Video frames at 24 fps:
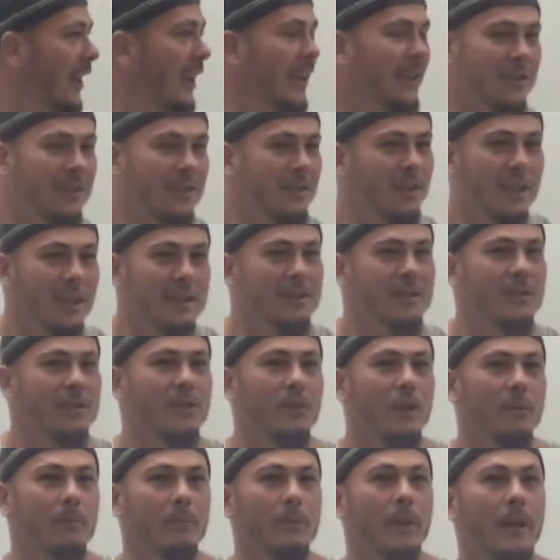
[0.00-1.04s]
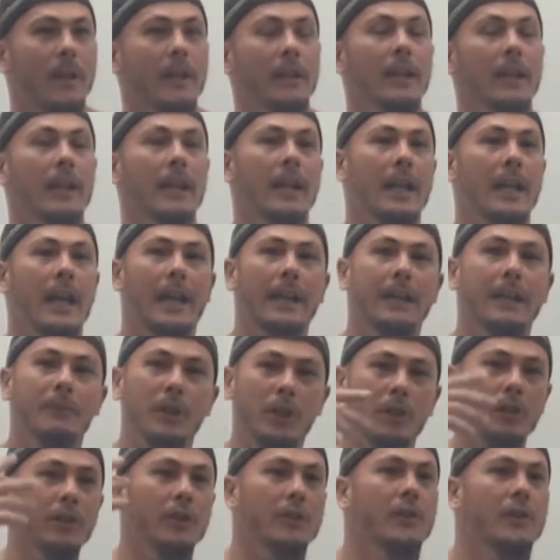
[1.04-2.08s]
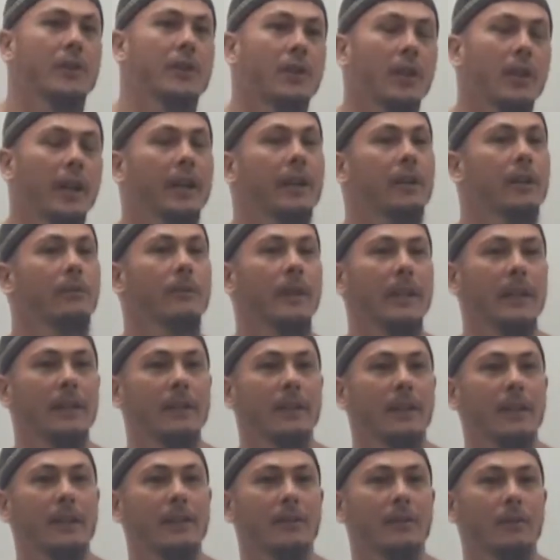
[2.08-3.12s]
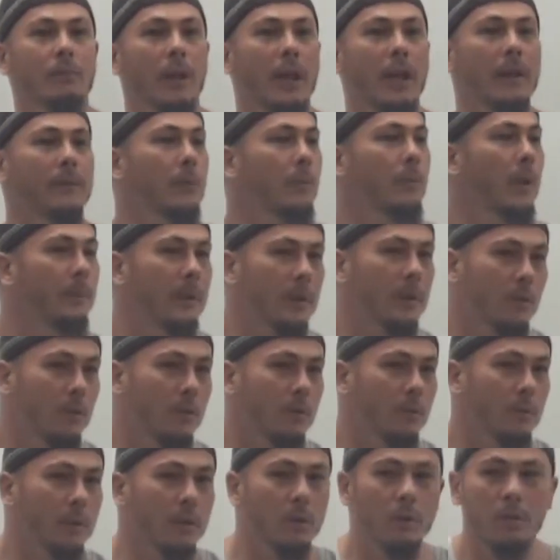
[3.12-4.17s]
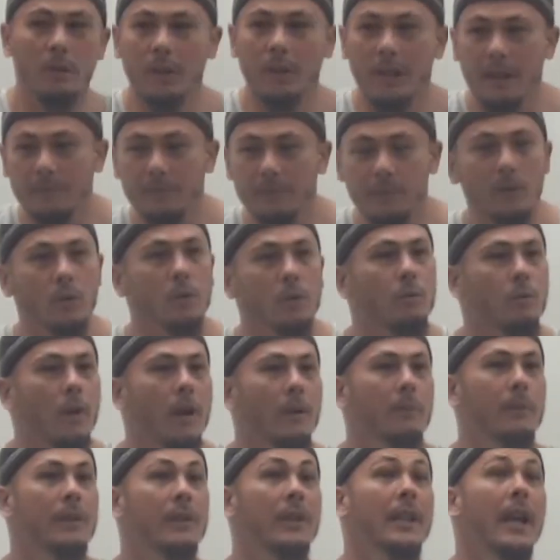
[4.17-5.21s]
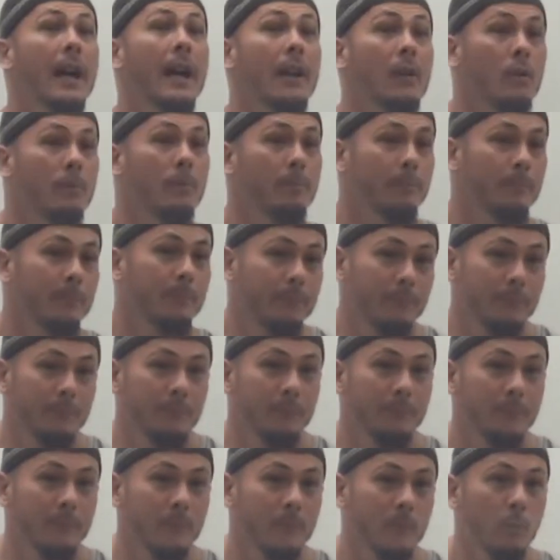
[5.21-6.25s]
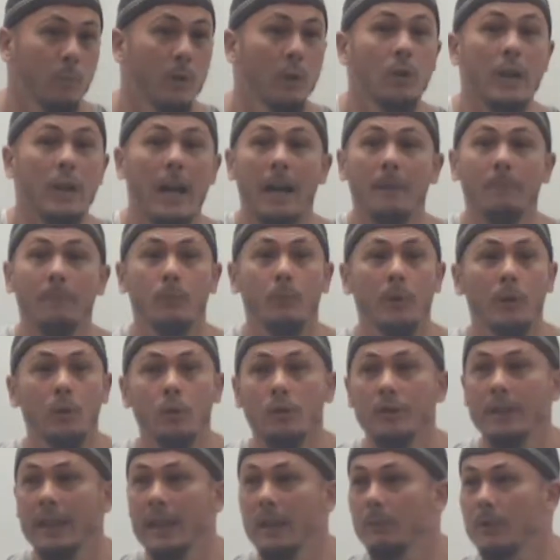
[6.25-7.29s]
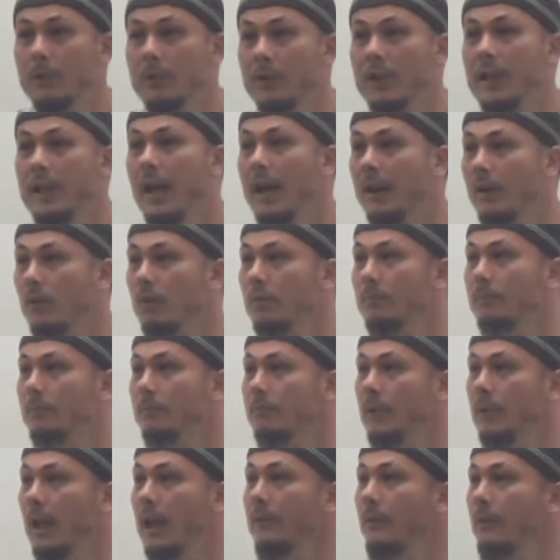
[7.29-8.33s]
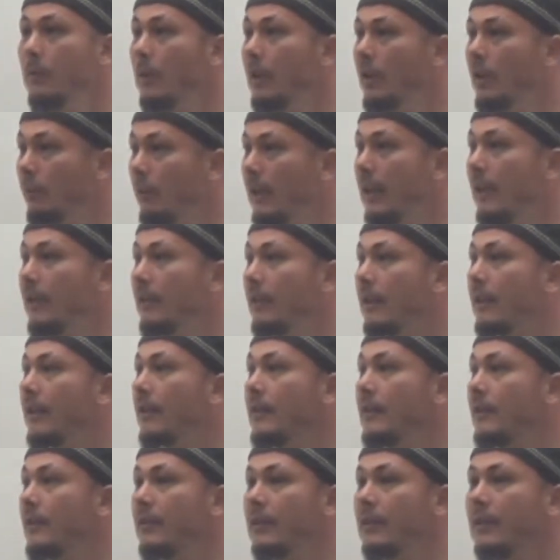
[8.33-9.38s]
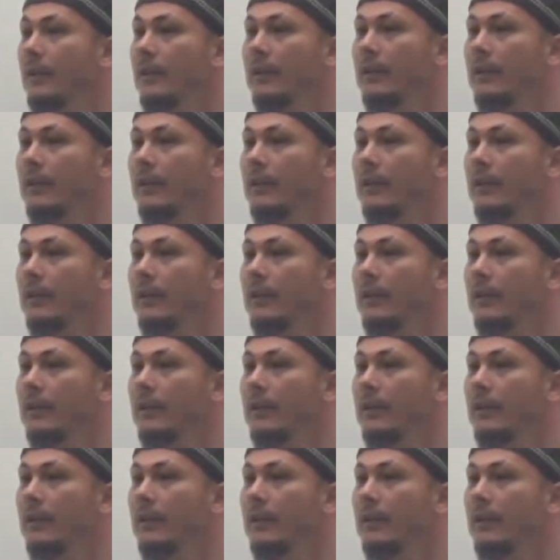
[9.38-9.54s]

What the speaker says: He just doesn't stop, right? And then we've got the society around us, where everywhere we look left, we look right, we see haram. We look up, we look down, we see haram. Everywhere around us